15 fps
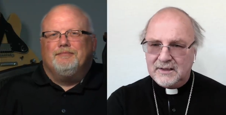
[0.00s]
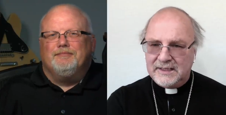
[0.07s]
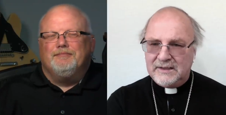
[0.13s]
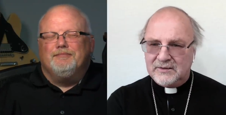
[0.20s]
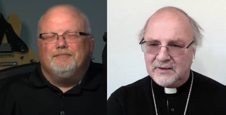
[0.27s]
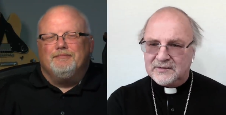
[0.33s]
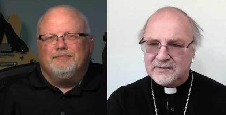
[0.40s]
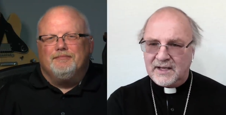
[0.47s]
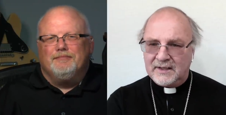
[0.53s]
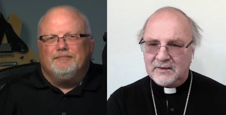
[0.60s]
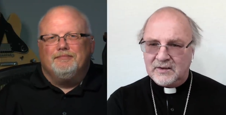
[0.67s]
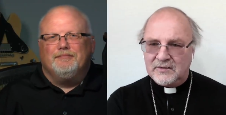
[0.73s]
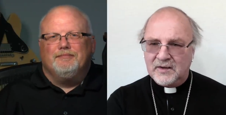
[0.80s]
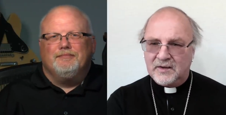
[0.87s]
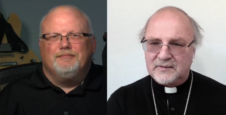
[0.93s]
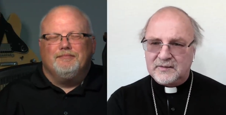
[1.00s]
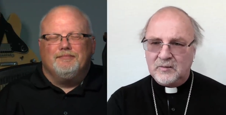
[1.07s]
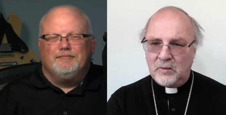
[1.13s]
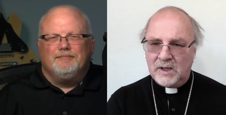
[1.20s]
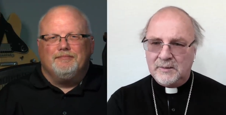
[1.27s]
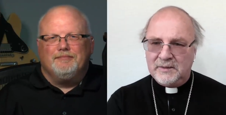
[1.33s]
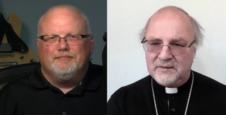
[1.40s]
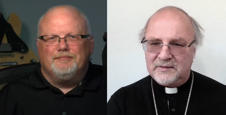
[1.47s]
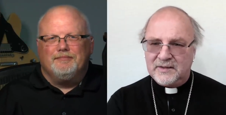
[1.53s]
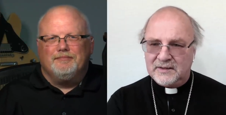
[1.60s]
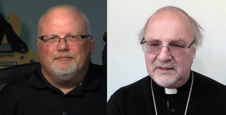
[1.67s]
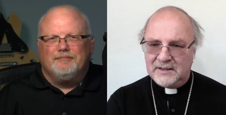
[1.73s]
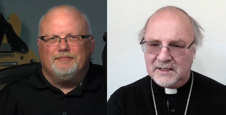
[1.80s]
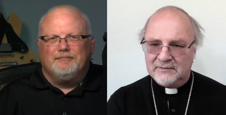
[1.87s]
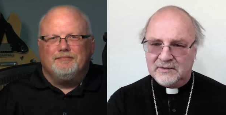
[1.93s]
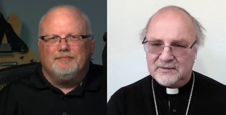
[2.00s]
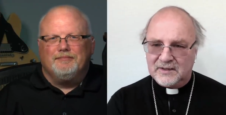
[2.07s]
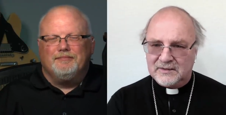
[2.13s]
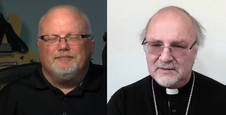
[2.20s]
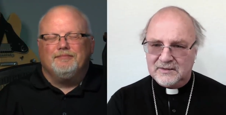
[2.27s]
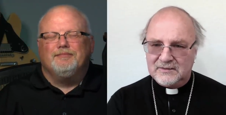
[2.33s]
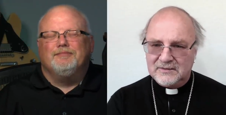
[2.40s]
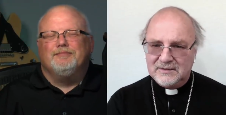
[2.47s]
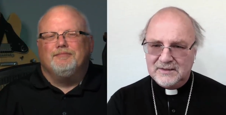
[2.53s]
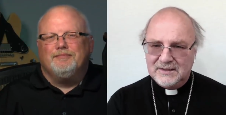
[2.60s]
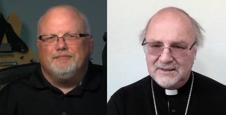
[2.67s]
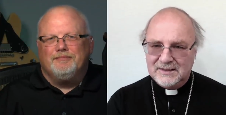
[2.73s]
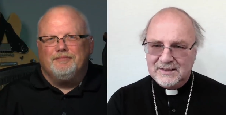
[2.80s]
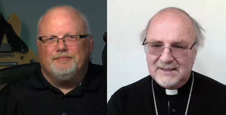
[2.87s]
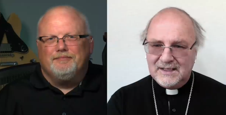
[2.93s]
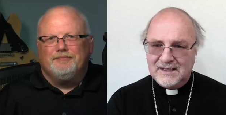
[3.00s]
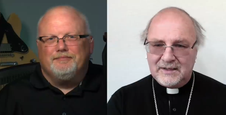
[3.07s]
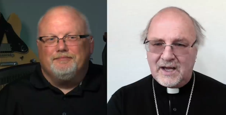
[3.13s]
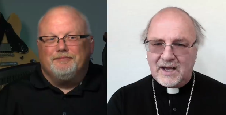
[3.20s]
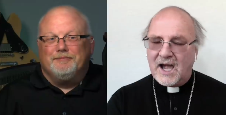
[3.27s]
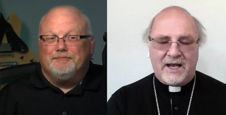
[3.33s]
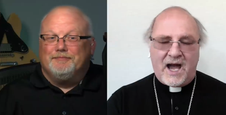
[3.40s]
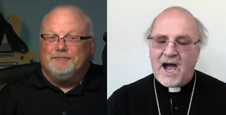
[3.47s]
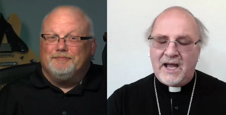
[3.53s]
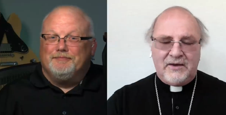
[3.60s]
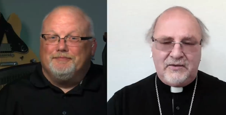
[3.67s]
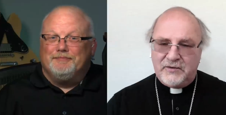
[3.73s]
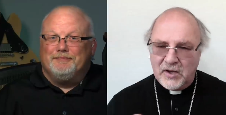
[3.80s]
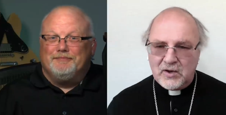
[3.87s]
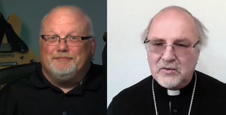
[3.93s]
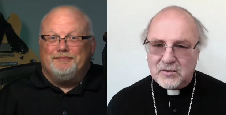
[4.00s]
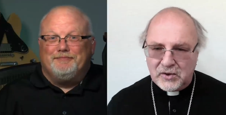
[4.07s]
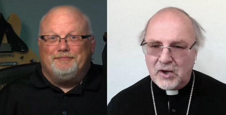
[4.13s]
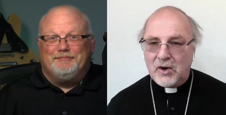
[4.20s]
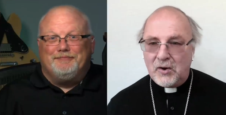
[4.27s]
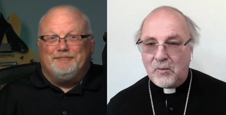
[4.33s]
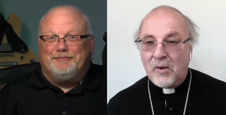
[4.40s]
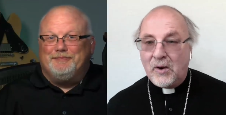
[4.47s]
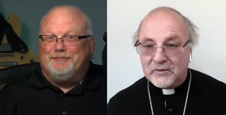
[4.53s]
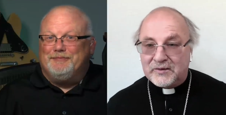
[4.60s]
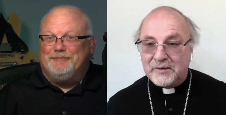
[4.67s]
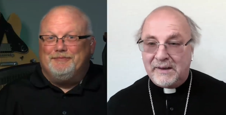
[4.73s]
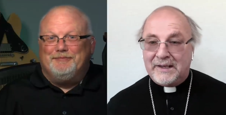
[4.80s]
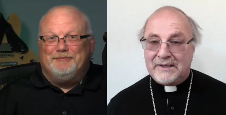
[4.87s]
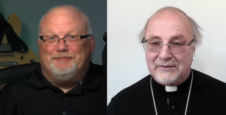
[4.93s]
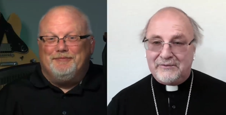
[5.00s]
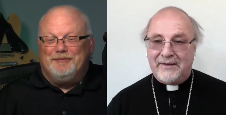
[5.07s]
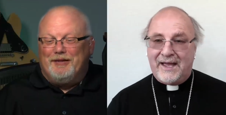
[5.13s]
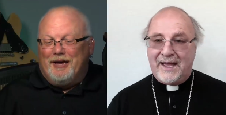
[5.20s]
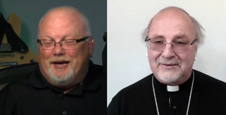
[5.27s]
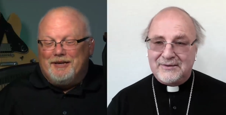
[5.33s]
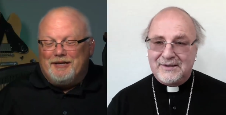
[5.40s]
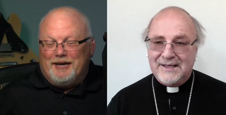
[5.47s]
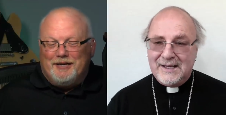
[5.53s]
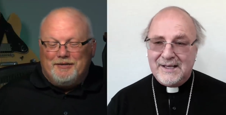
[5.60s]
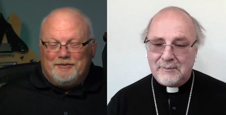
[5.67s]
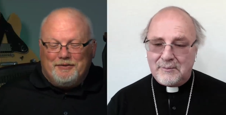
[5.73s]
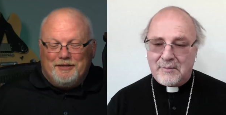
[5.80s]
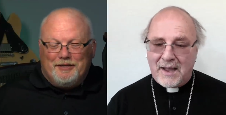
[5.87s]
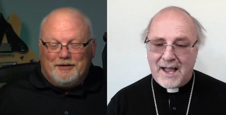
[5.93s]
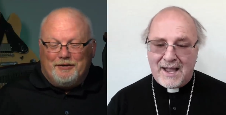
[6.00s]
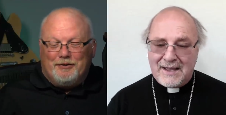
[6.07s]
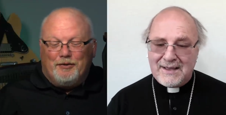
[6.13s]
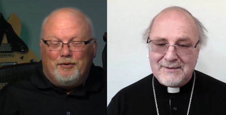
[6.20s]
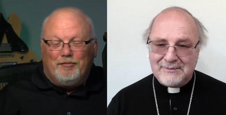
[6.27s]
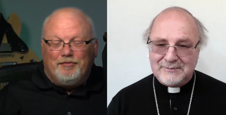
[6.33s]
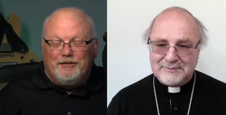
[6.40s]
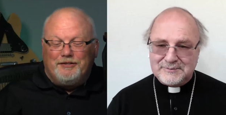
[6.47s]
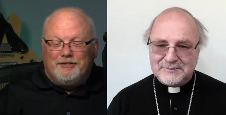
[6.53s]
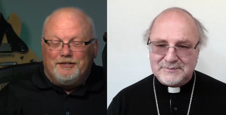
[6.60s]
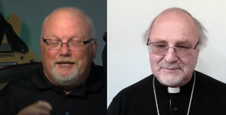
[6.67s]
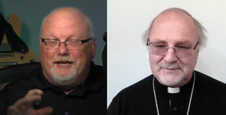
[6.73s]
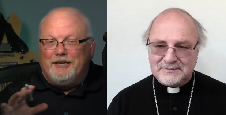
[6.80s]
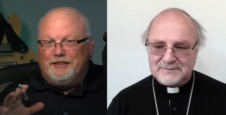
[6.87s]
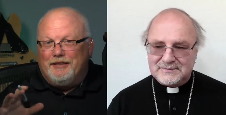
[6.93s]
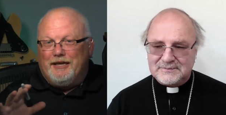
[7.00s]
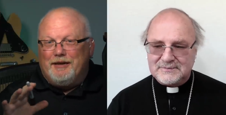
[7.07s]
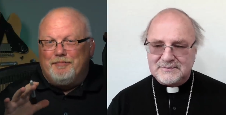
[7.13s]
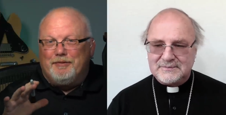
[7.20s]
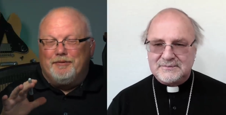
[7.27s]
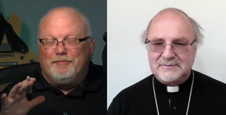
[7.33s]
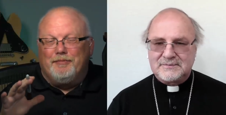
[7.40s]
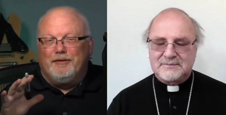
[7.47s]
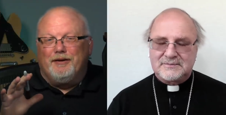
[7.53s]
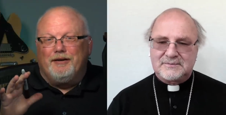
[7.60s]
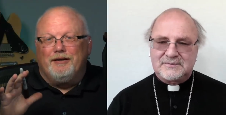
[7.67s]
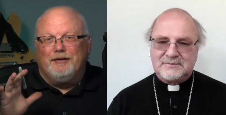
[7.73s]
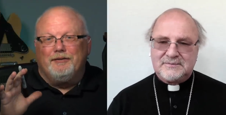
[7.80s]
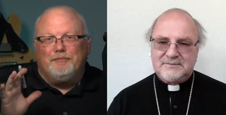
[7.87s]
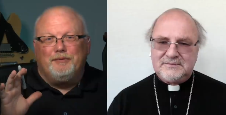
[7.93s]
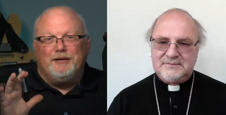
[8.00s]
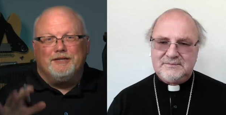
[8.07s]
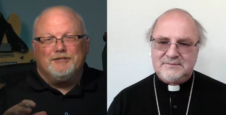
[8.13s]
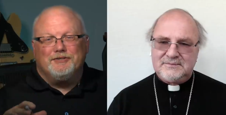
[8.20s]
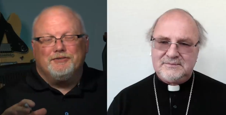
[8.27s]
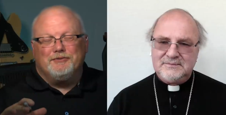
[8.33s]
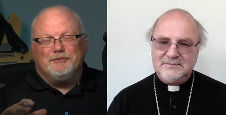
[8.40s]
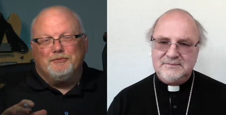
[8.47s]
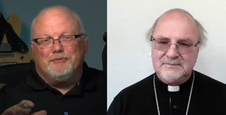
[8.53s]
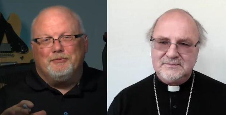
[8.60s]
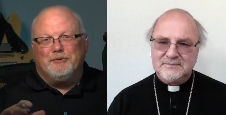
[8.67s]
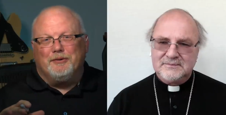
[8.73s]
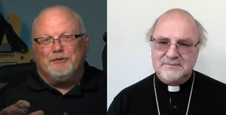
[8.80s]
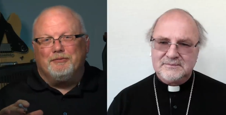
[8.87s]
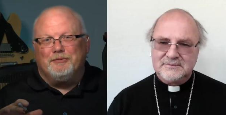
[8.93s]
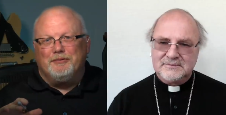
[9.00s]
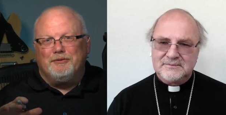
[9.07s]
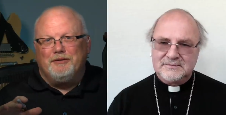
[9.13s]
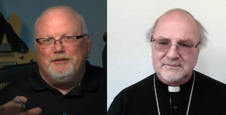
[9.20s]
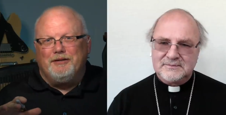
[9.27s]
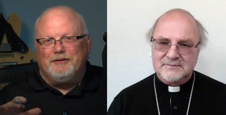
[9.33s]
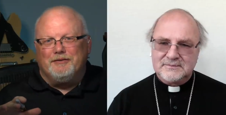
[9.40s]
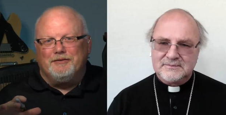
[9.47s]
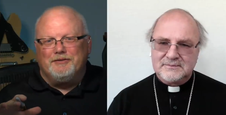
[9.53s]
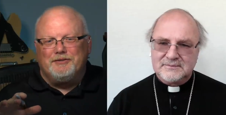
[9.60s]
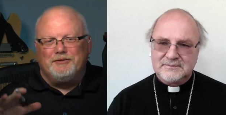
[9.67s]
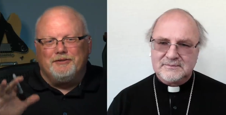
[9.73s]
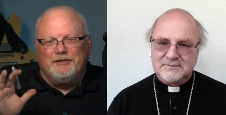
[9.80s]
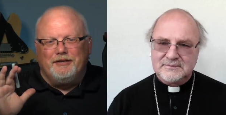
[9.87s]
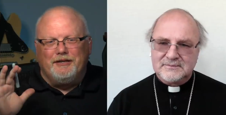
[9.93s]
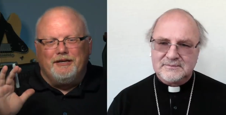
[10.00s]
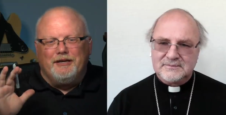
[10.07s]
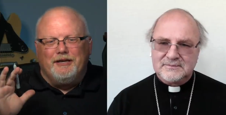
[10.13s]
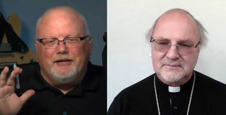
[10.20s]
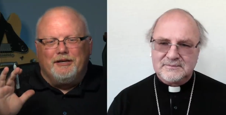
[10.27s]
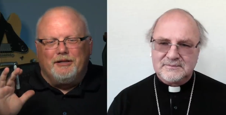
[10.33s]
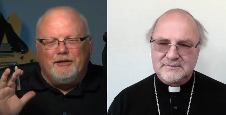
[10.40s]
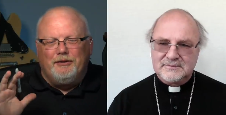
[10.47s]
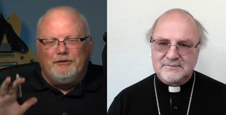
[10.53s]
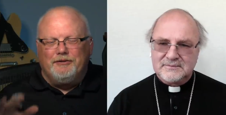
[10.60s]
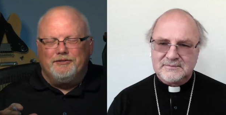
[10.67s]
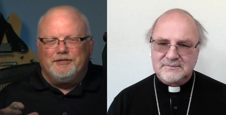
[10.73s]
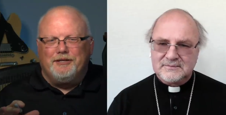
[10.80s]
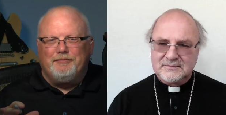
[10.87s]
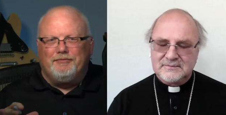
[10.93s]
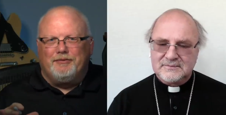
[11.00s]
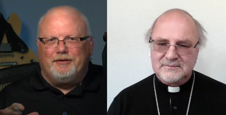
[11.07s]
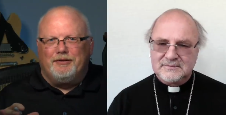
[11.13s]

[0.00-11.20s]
Speaker 1: leader saying that Justin Welby said he never said it. Now, I, I don't know what to make of
Speaker 2: that. I, I don't either. And hopefully today, Lambeth uh, Press will, you know, certainly clear this up